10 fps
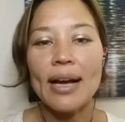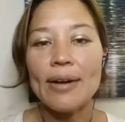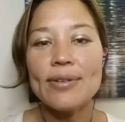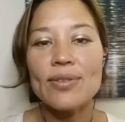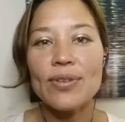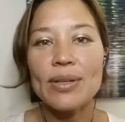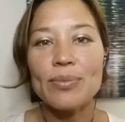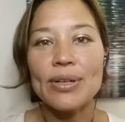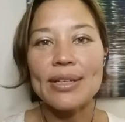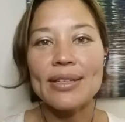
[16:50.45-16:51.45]
I was feeling
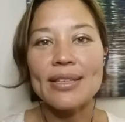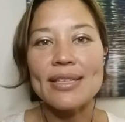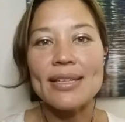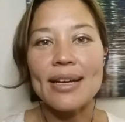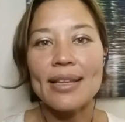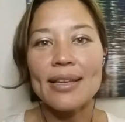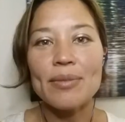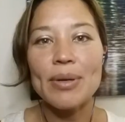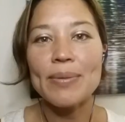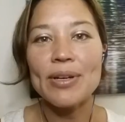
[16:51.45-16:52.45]
pretty good this day. I
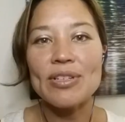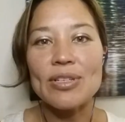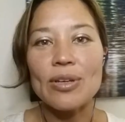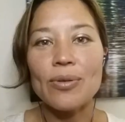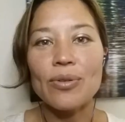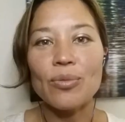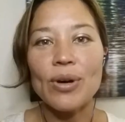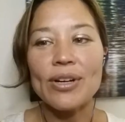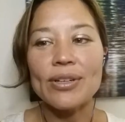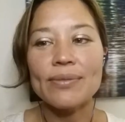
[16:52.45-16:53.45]
thought maybe I'd just go with
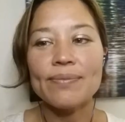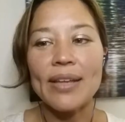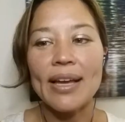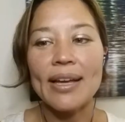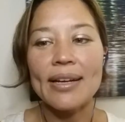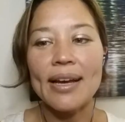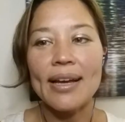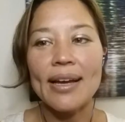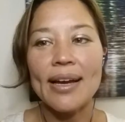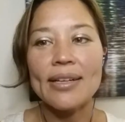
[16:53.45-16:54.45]
water, and
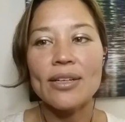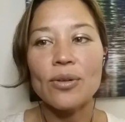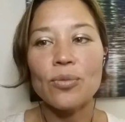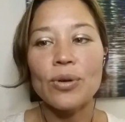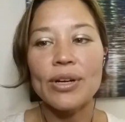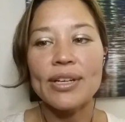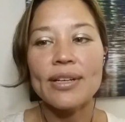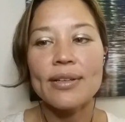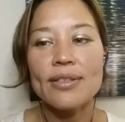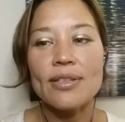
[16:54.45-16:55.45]
I had to go to work.
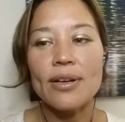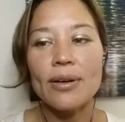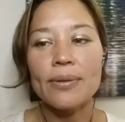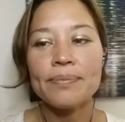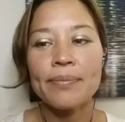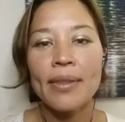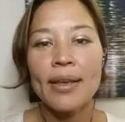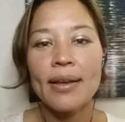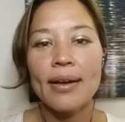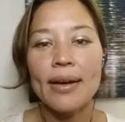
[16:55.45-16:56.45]
So
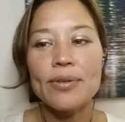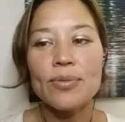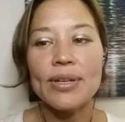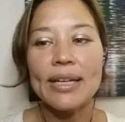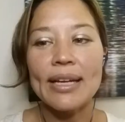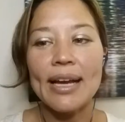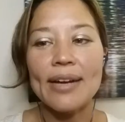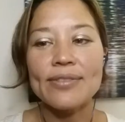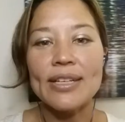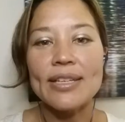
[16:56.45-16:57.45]
I was working a
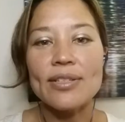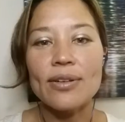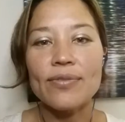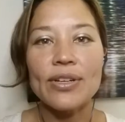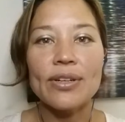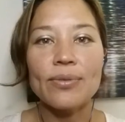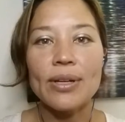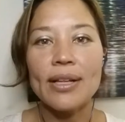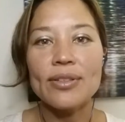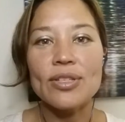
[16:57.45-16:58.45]
half day, so I figured,
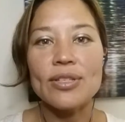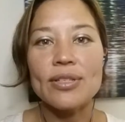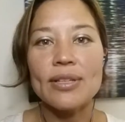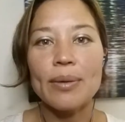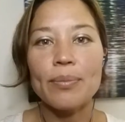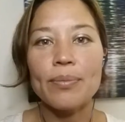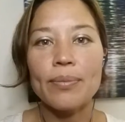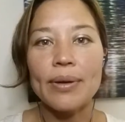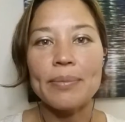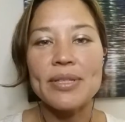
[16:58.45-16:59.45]
well, I'll just
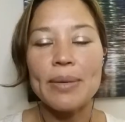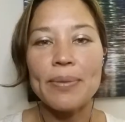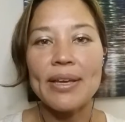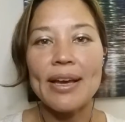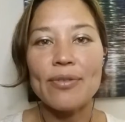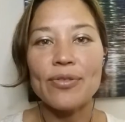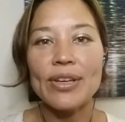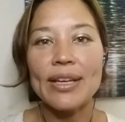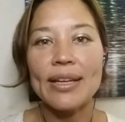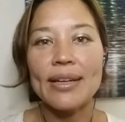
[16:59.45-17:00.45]
I'm skipping
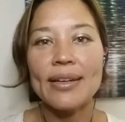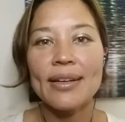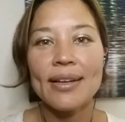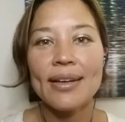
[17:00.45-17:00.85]
caffeine.